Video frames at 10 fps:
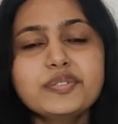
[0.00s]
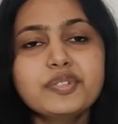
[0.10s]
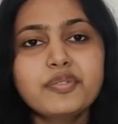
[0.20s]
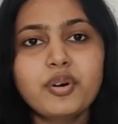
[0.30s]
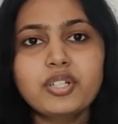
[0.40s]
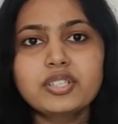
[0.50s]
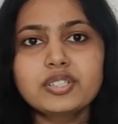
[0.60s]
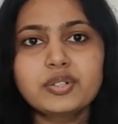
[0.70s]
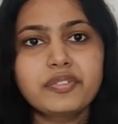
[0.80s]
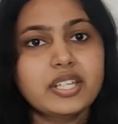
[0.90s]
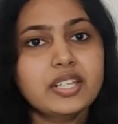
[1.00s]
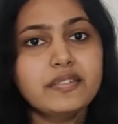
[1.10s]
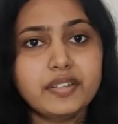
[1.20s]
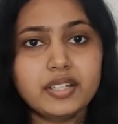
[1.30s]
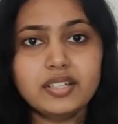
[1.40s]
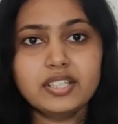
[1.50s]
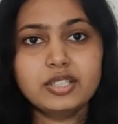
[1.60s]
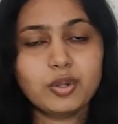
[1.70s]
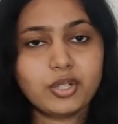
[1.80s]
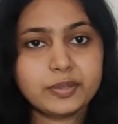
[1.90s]
Most of the foreigners are very
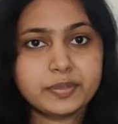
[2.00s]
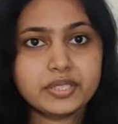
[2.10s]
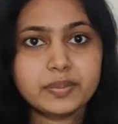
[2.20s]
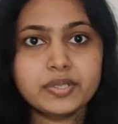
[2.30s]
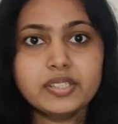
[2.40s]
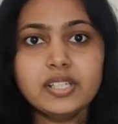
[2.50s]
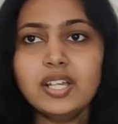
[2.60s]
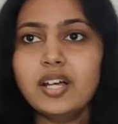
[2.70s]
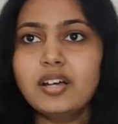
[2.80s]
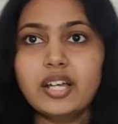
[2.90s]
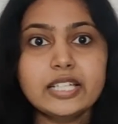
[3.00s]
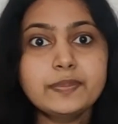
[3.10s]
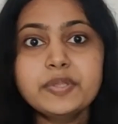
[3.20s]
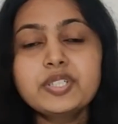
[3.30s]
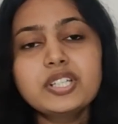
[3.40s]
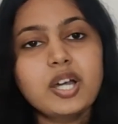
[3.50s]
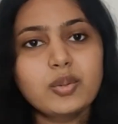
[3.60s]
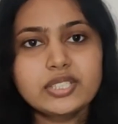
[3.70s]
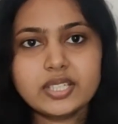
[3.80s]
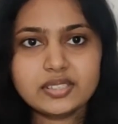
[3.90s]
friendly and hospitable,
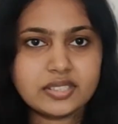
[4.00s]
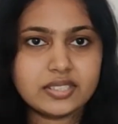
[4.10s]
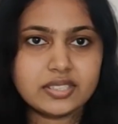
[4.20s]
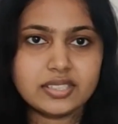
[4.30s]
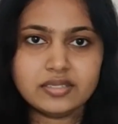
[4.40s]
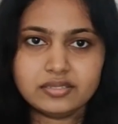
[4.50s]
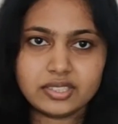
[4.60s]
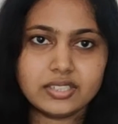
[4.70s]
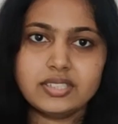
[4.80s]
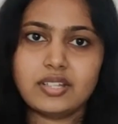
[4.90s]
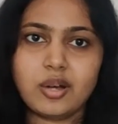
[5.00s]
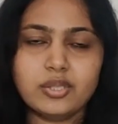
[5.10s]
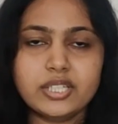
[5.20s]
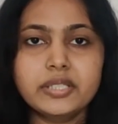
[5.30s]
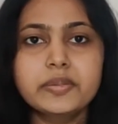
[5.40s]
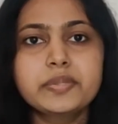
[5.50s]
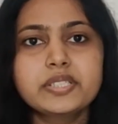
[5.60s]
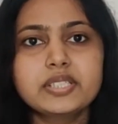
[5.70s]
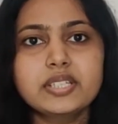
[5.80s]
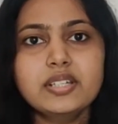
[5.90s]
especially outside the city, that is
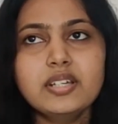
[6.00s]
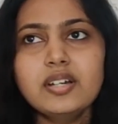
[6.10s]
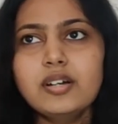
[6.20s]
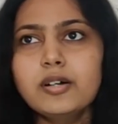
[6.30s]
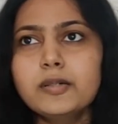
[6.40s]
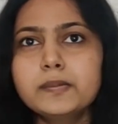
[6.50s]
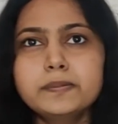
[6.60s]
outside Tbilisi.